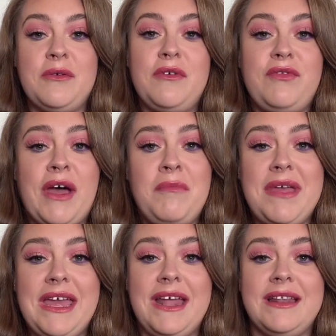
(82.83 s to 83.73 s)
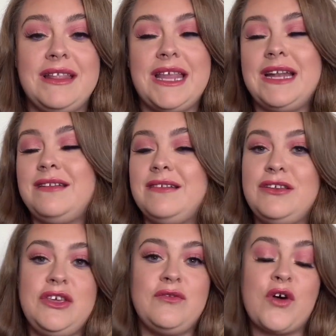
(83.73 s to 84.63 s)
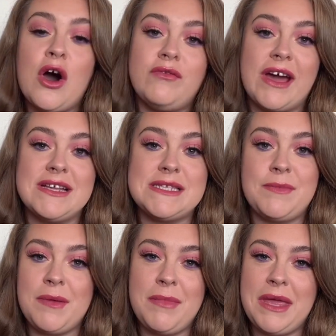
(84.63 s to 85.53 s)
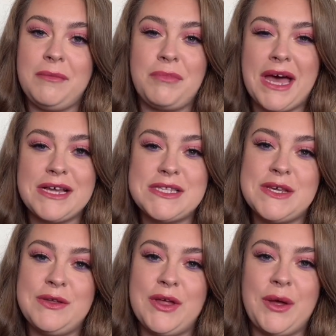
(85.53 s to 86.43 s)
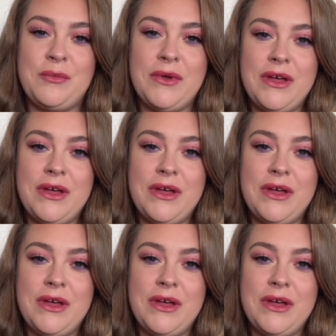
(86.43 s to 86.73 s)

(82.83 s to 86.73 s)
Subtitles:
If they're mean, then you've got a right to be mean back to them.